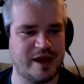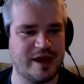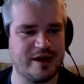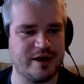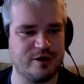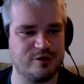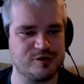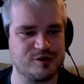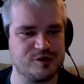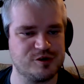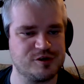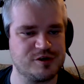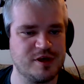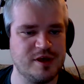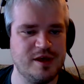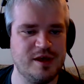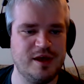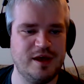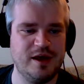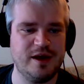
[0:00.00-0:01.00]
Tannhausers.
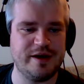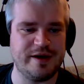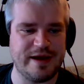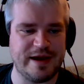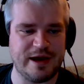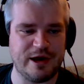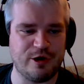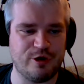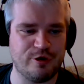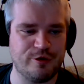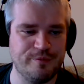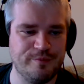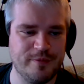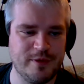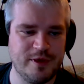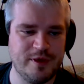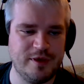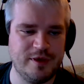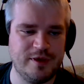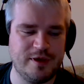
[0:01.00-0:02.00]
Now,
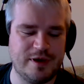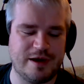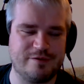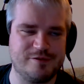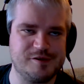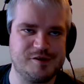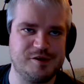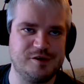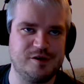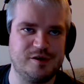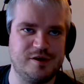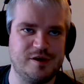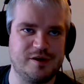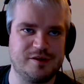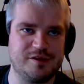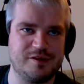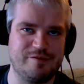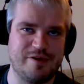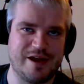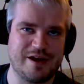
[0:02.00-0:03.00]
Obviously,
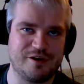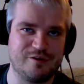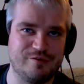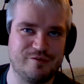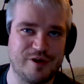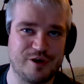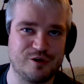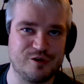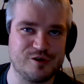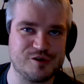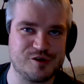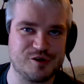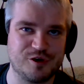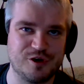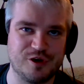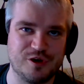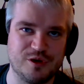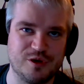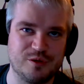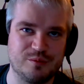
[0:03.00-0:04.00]
like the Vanguard veterans are
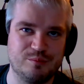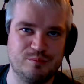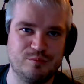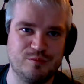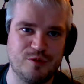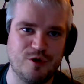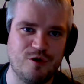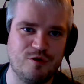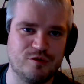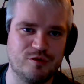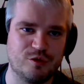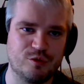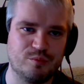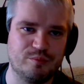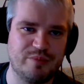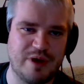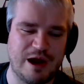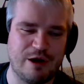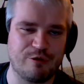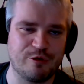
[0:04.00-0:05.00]
gonna
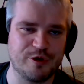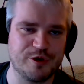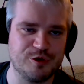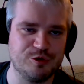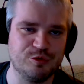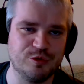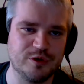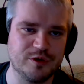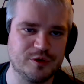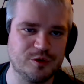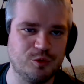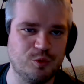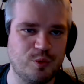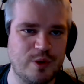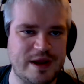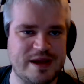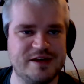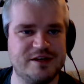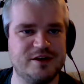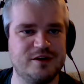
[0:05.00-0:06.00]
overpower you in the
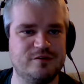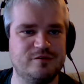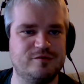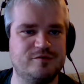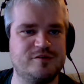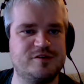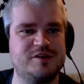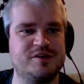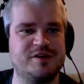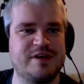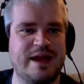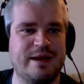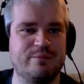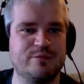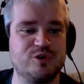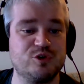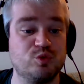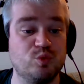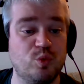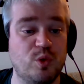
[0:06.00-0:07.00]
weight of
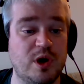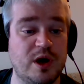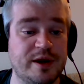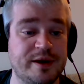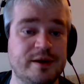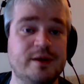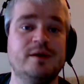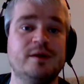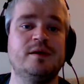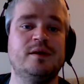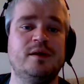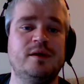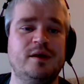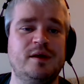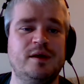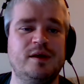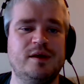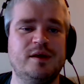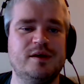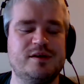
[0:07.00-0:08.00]
damage 1,
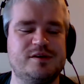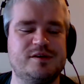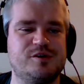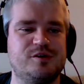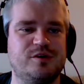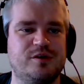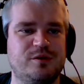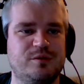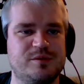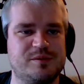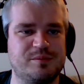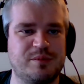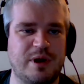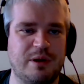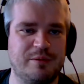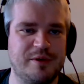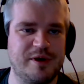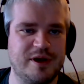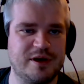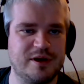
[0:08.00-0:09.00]
so they're
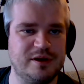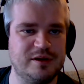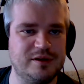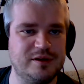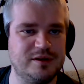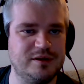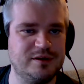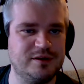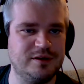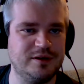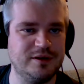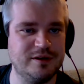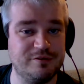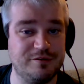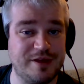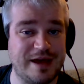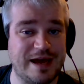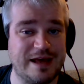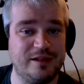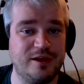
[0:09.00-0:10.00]
probably not gonna
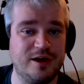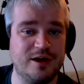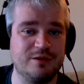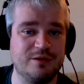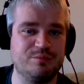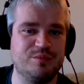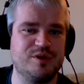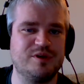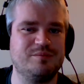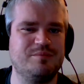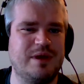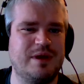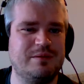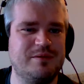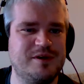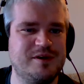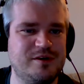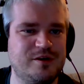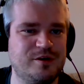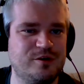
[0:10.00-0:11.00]
live that long. But
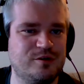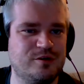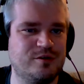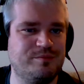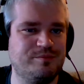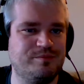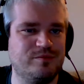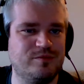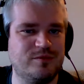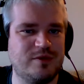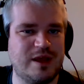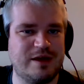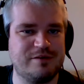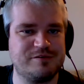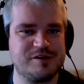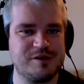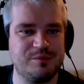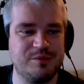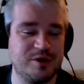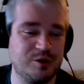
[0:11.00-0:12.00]
maybe you're
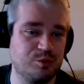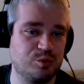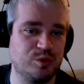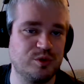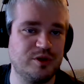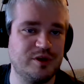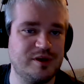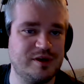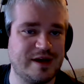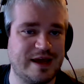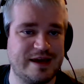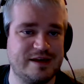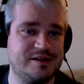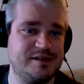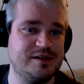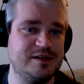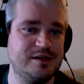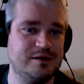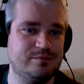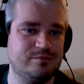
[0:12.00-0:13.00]
have something really
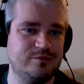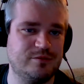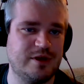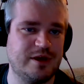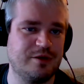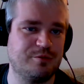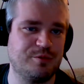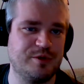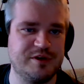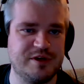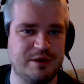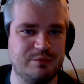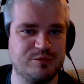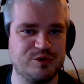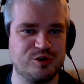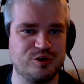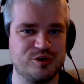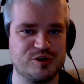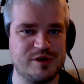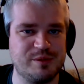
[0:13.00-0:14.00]
nasty like a
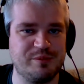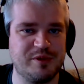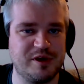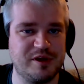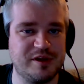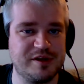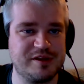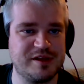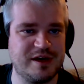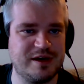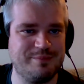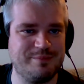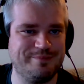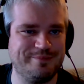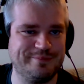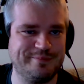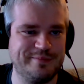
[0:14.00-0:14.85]
Redemptor or something like that.